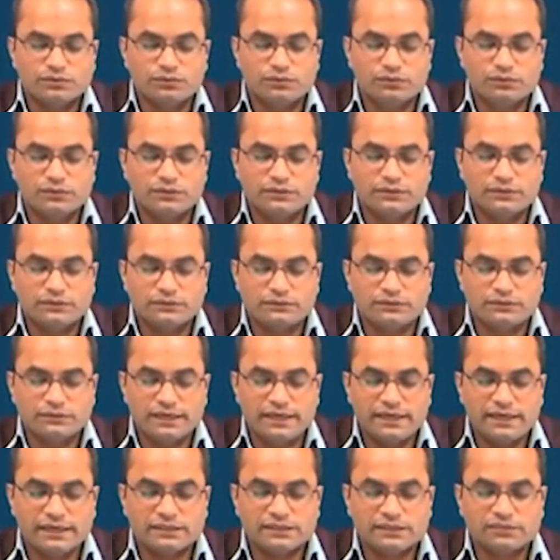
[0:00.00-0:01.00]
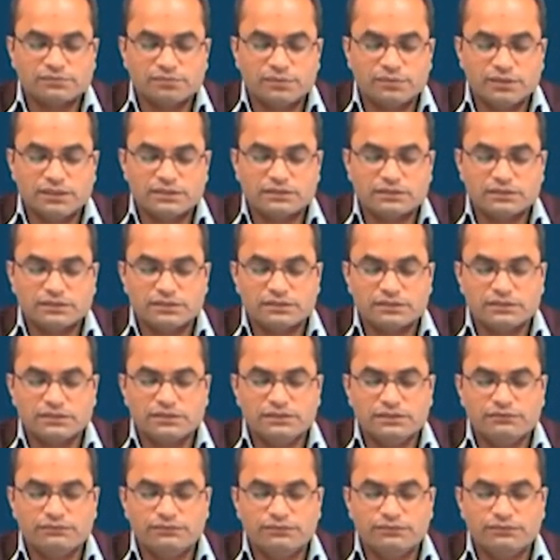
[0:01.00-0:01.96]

2 x plus the C